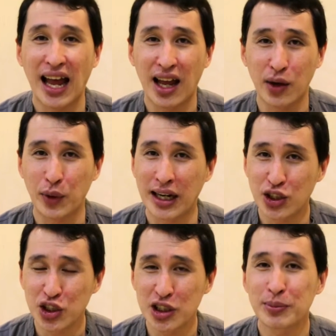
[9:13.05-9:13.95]
a
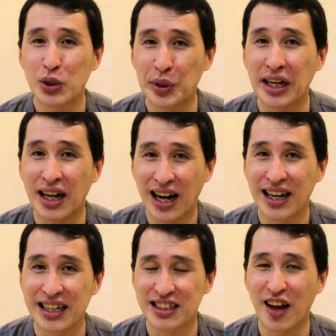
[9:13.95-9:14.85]
relationship between an
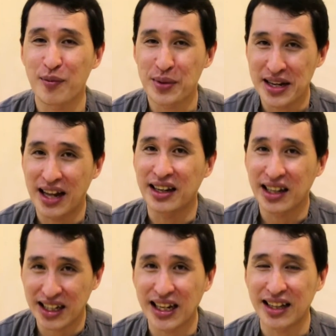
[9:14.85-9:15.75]
ISFP and
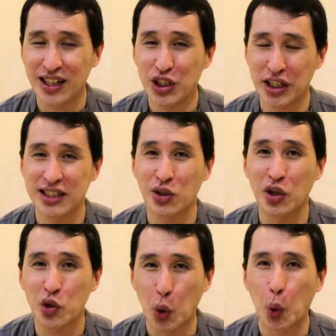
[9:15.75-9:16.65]
ENTJ is going
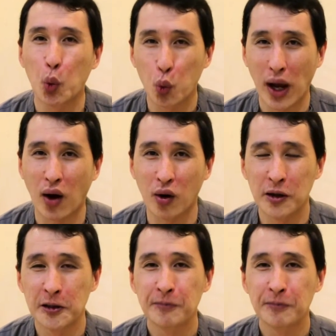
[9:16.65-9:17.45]
to go well